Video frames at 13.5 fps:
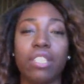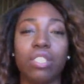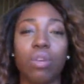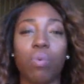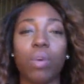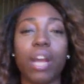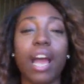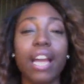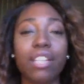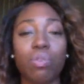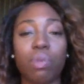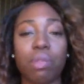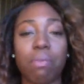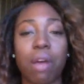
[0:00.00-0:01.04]
So what I do
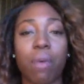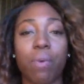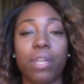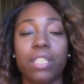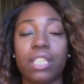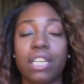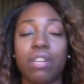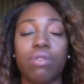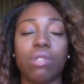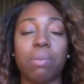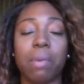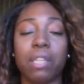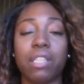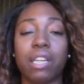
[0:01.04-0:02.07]
with my wigs, because I know
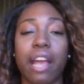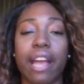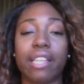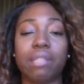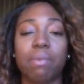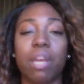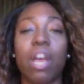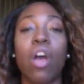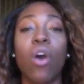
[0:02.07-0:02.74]
somebody's going to ask me,